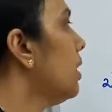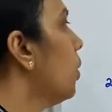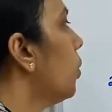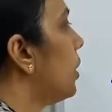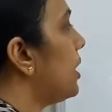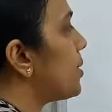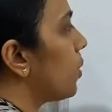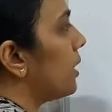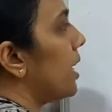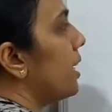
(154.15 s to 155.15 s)

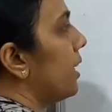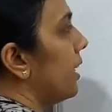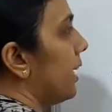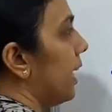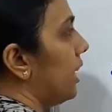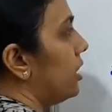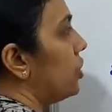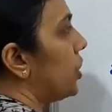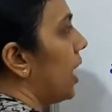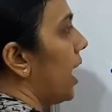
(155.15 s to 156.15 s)
horizontal
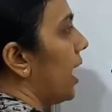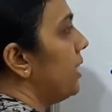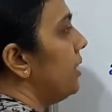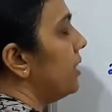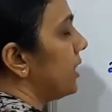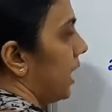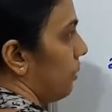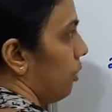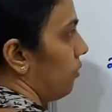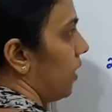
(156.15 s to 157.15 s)
range and
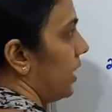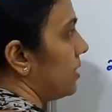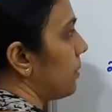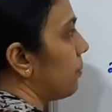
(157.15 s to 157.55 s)
time of flight.